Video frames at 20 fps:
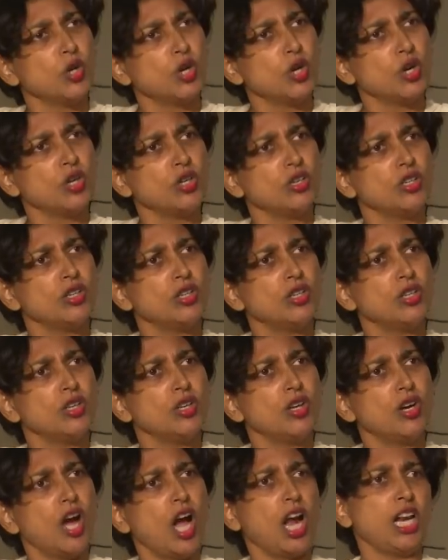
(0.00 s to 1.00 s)
Like, yeah.
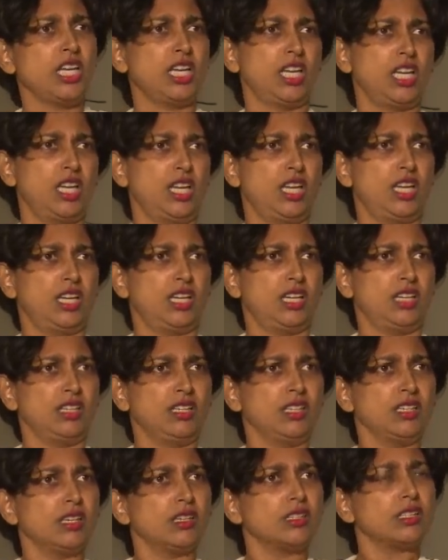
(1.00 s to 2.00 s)
Ane.
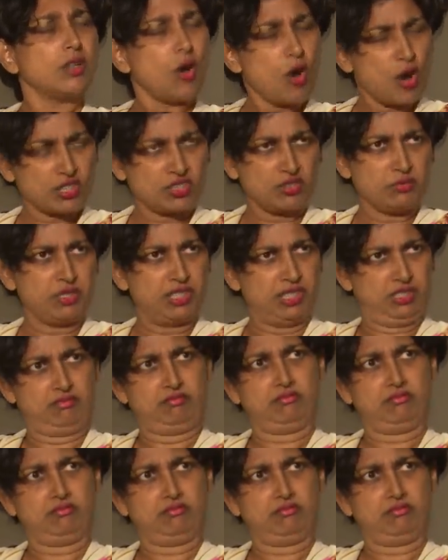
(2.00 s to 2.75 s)
Yeah. Talk to me.